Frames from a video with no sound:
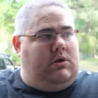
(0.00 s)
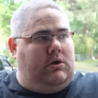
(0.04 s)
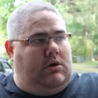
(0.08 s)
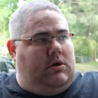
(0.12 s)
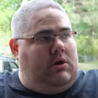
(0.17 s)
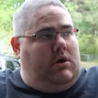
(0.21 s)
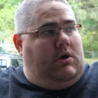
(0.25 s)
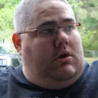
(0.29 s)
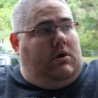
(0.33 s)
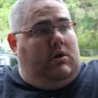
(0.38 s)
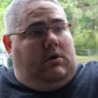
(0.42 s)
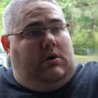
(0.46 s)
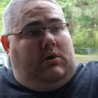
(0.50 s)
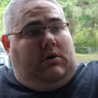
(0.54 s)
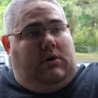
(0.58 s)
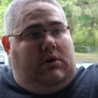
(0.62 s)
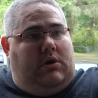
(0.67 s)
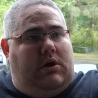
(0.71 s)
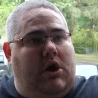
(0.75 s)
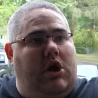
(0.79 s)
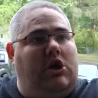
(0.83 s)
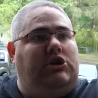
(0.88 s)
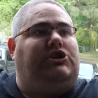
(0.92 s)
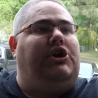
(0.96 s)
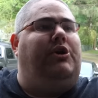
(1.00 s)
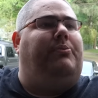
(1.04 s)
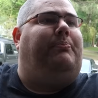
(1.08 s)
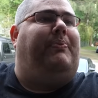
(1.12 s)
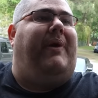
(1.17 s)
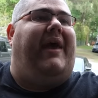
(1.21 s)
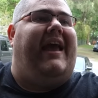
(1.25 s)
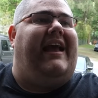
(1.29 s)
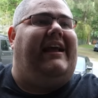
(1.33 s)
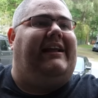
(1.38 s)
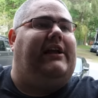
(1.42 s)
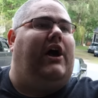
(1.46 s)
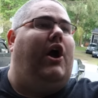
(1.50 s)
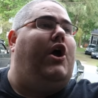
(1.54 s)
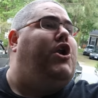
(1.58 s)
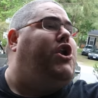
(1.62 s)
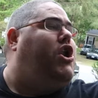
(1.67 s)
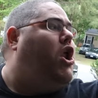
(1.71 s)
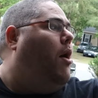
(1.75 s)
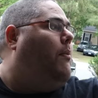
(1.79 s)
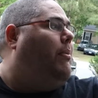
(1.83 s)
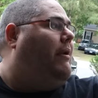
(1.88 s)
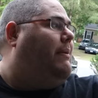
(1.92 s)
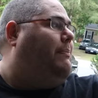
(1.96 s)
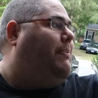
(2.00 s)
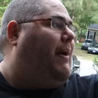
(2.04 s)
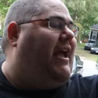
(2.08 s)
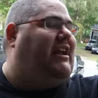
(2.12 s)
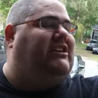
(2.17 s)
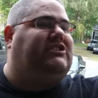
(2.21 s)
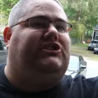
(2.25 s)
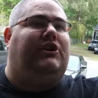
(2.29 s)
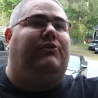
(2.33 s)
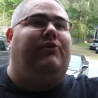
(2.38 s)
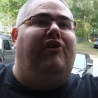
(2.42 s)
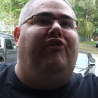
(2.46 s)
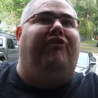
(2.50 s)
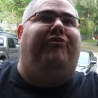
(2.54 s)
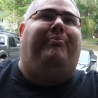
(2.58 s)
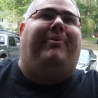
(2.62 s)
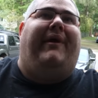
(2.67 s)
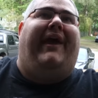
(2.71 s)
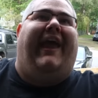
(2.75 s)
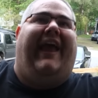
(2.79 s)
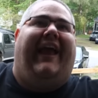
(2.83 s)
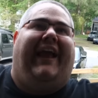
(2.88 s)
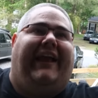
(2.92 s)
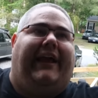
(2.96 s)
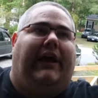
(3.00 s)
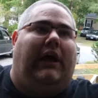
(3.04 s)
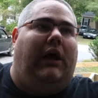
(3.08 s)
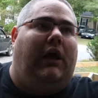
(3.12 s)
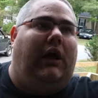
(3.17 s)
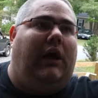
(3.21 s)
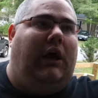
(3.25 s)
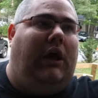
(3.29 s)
gonna match. Dude, pink, nobody paints the roof pink.